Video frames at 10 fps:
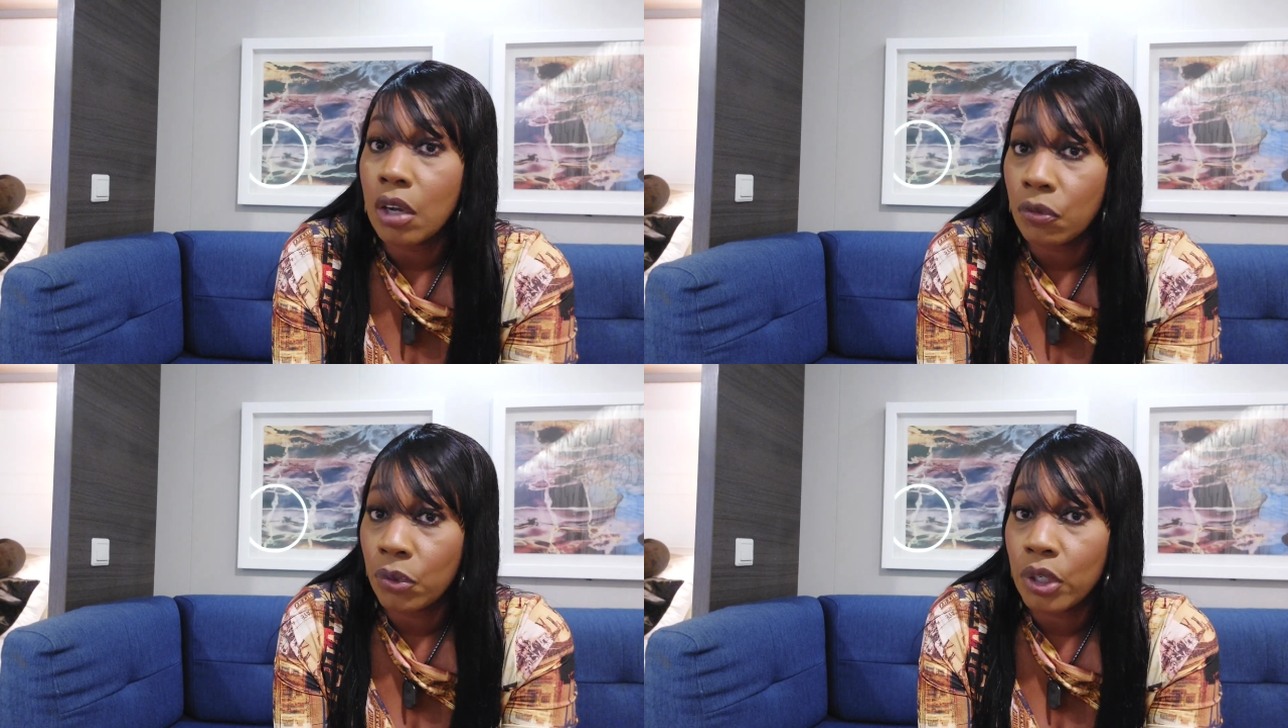
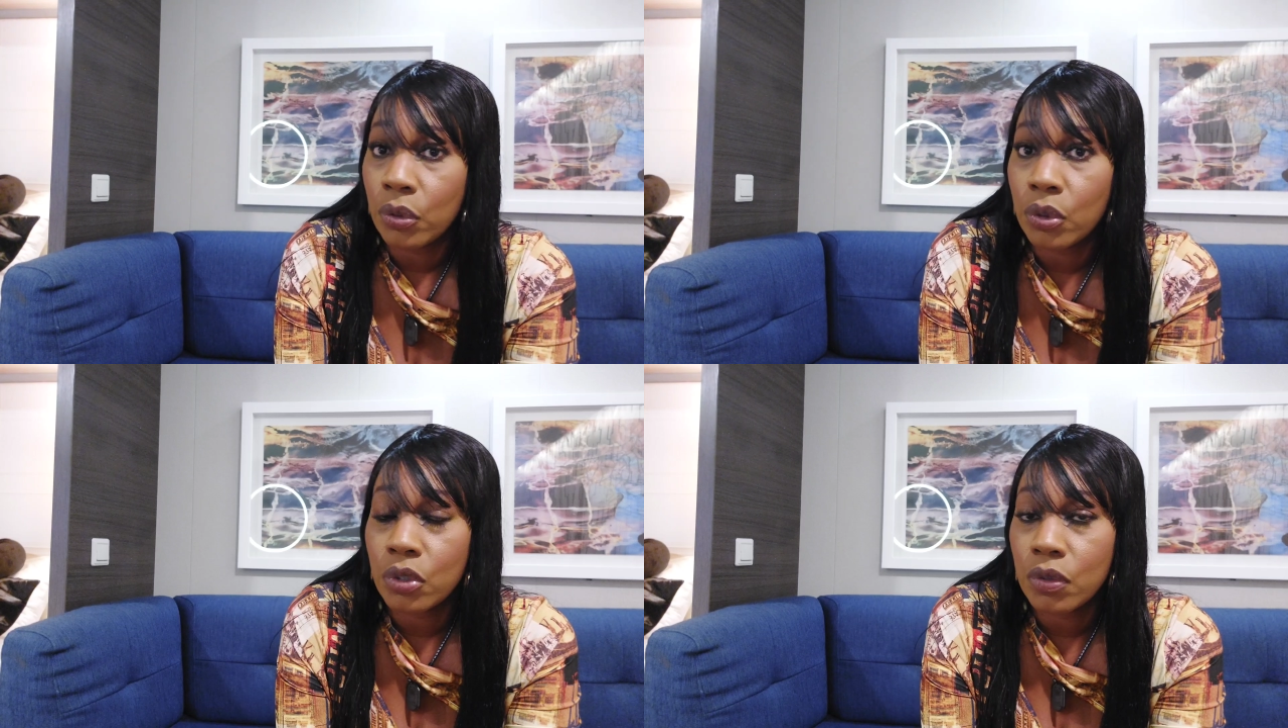a free
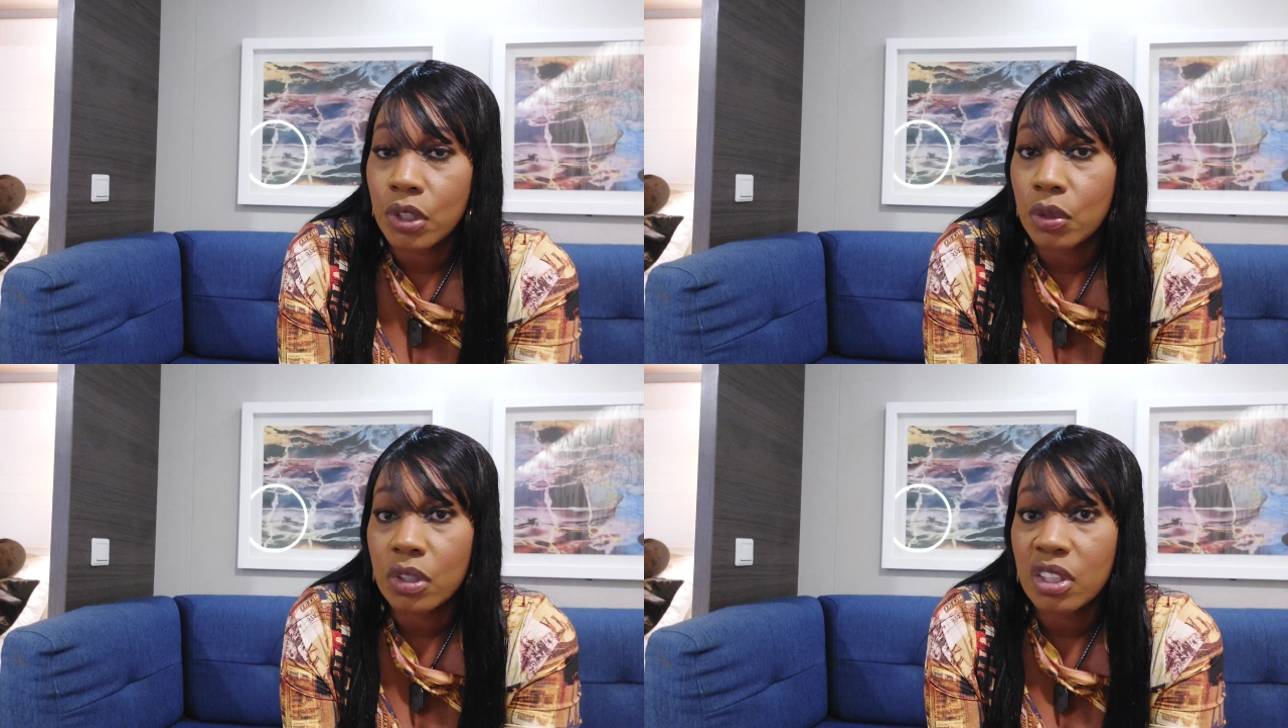cruise for
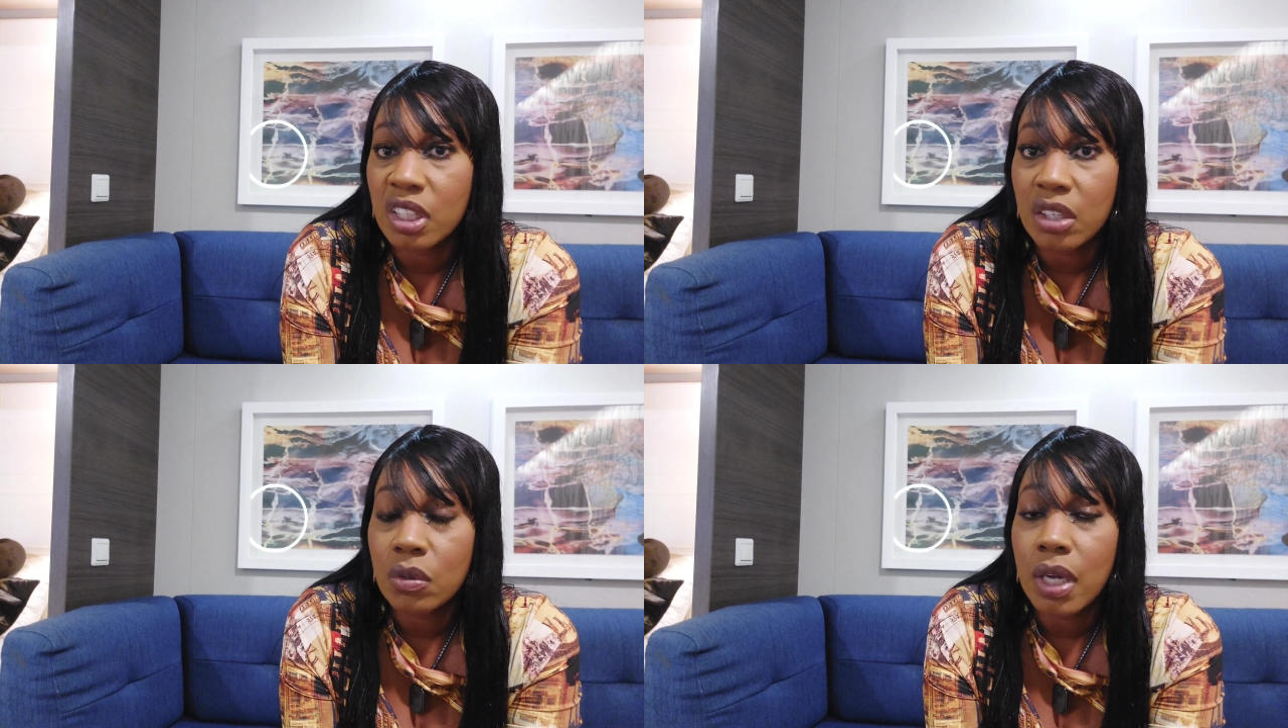two, let's
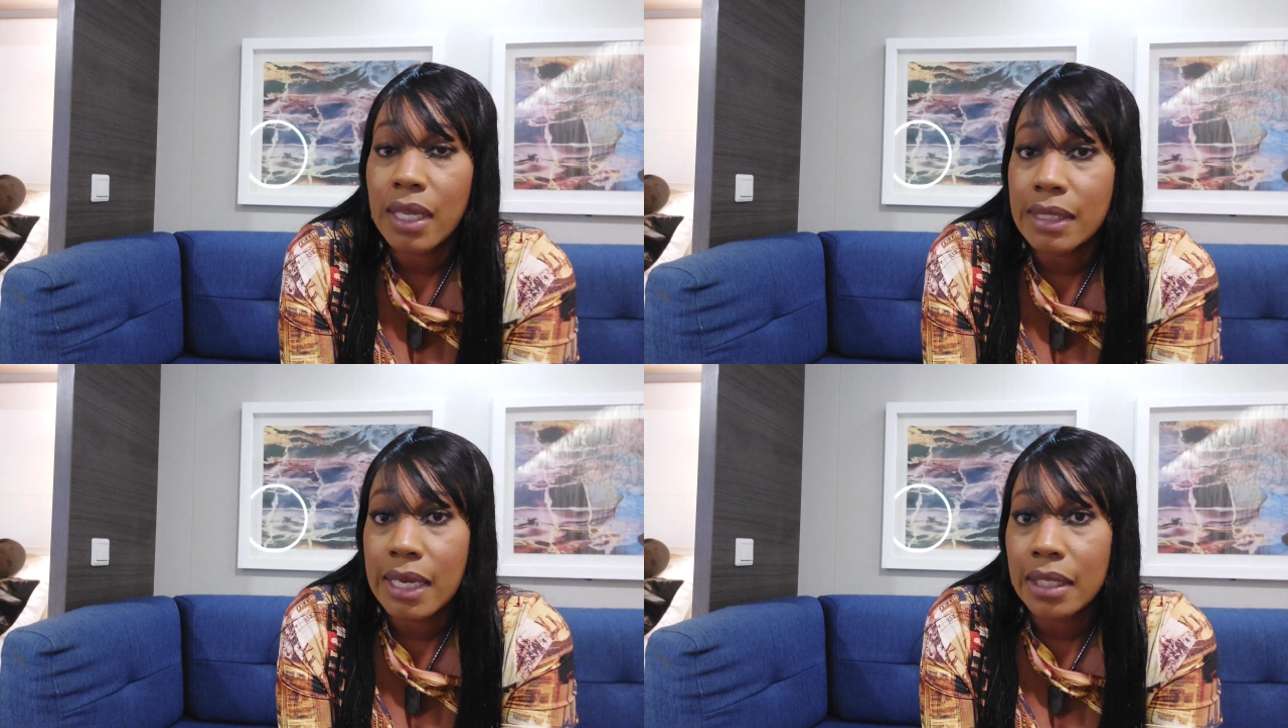say you
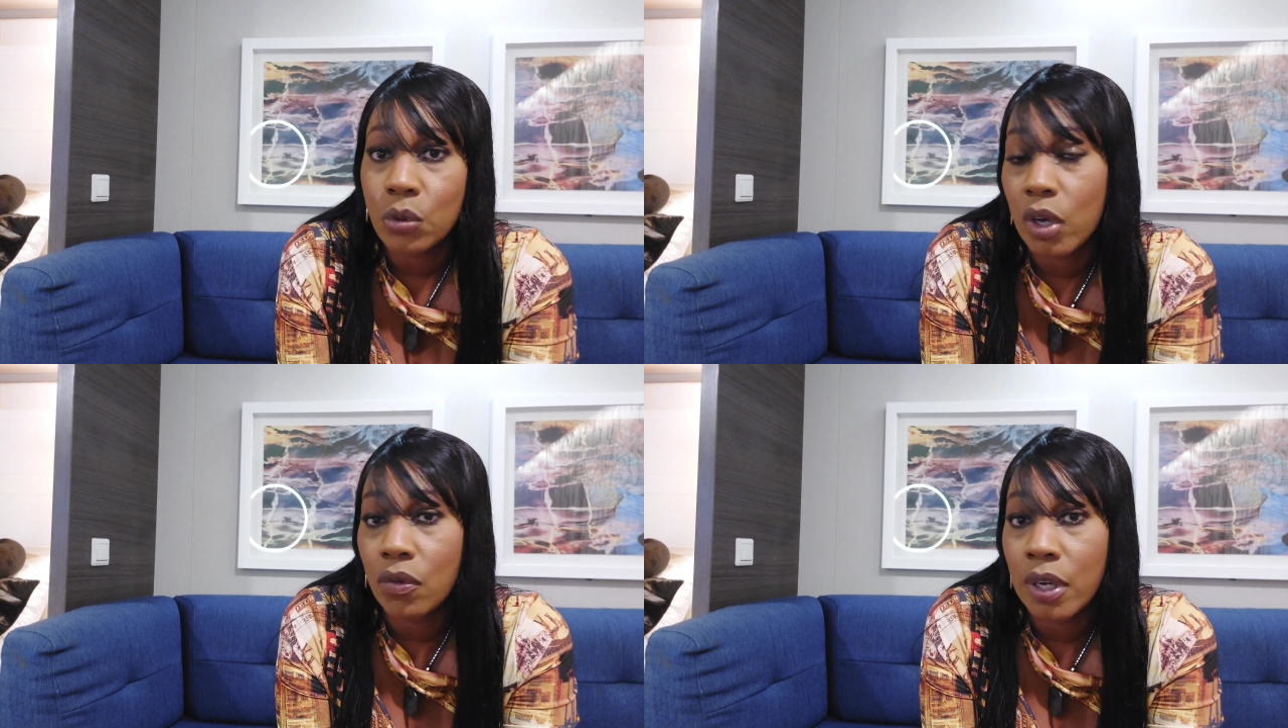got to
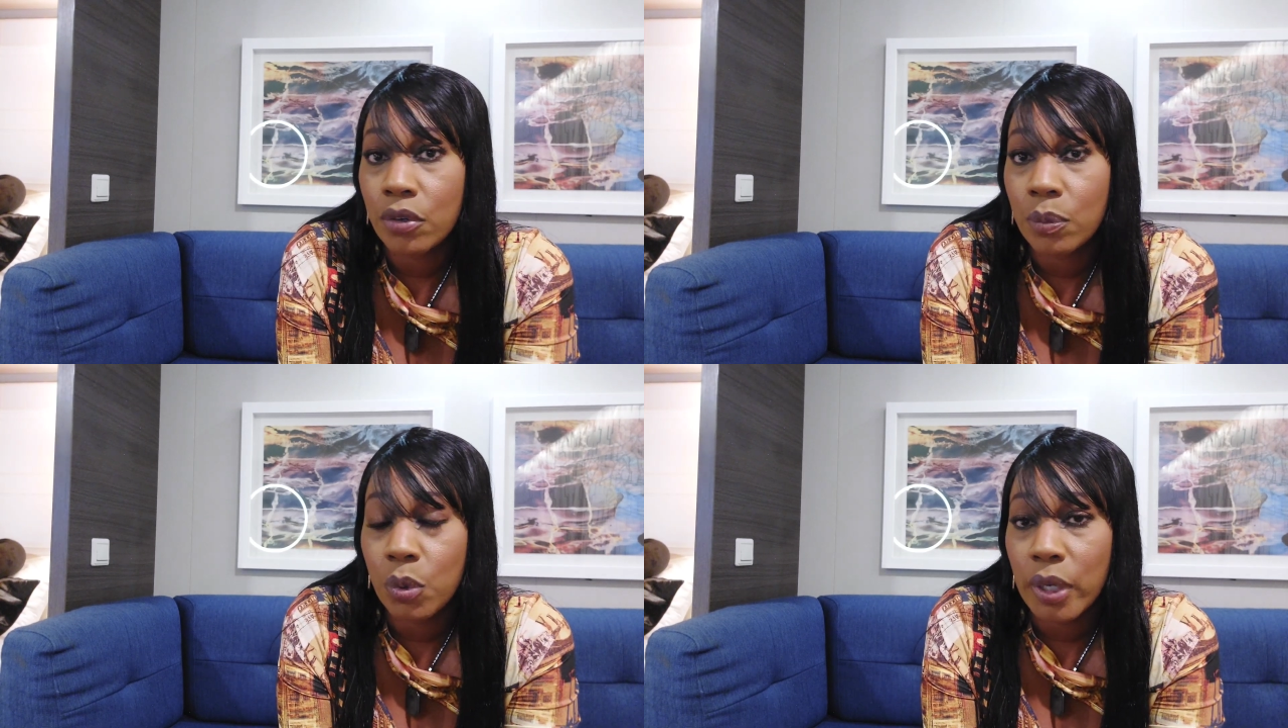
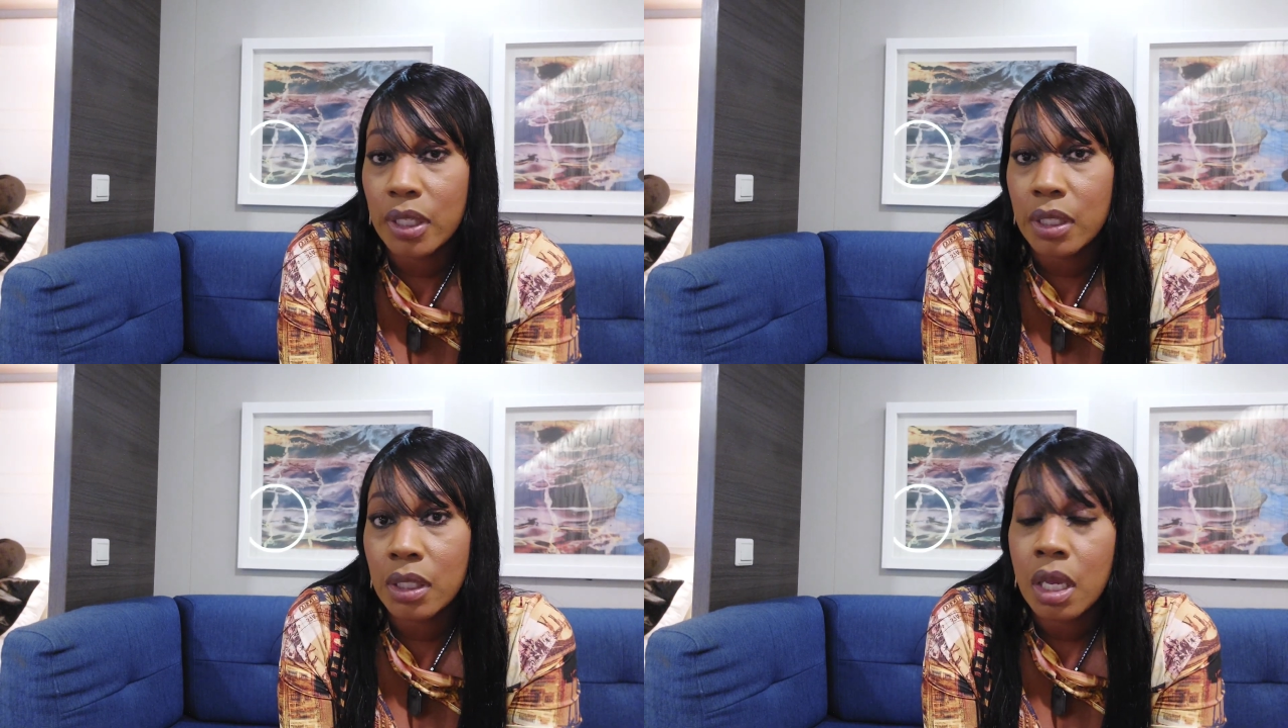1,200
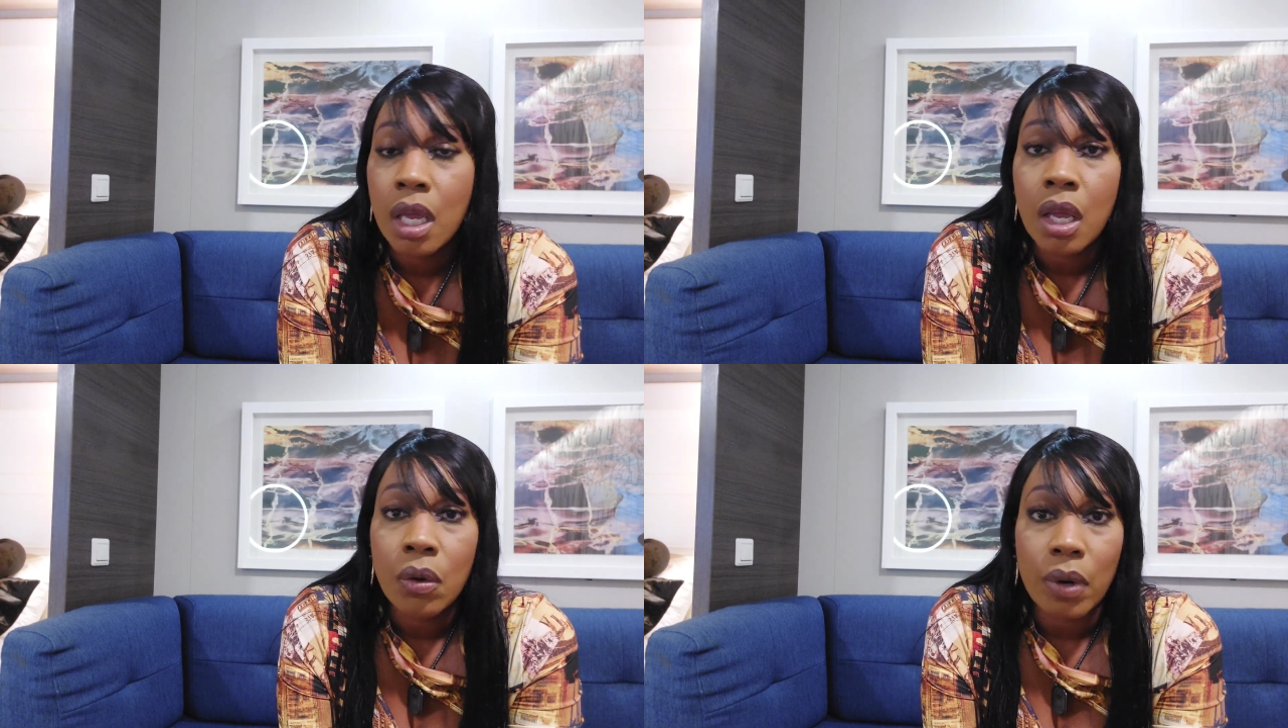points,
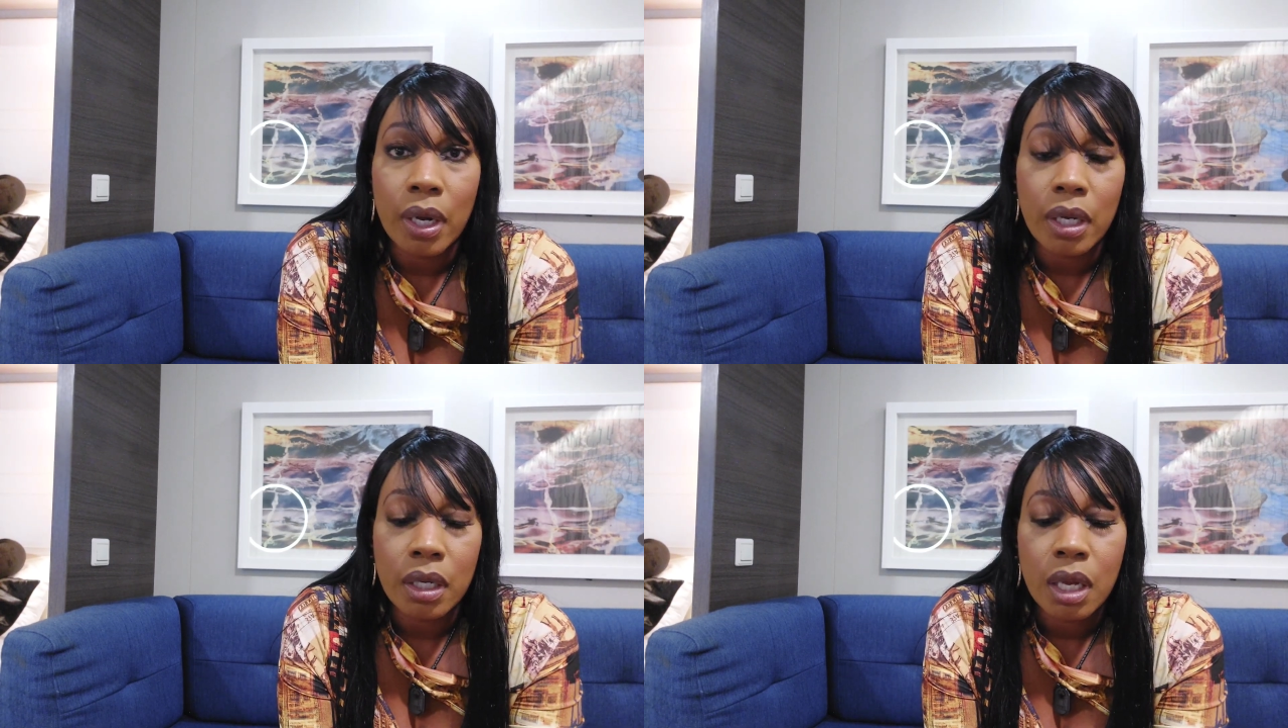
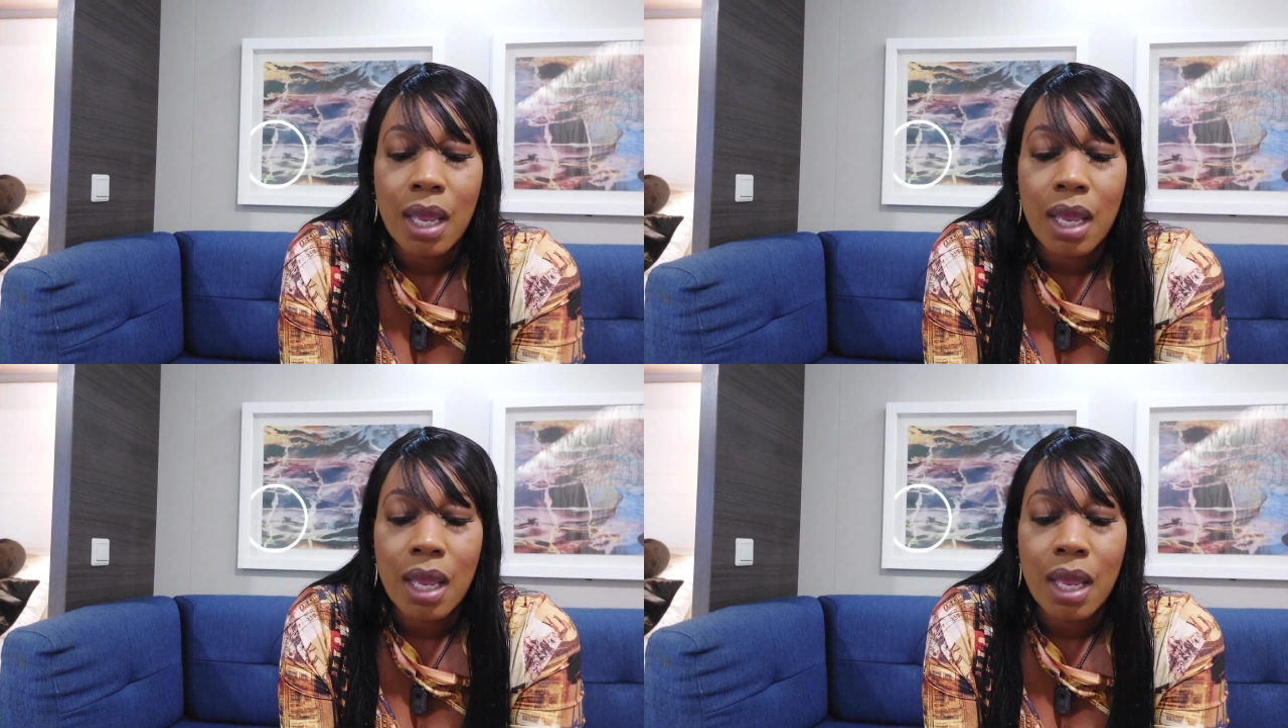right?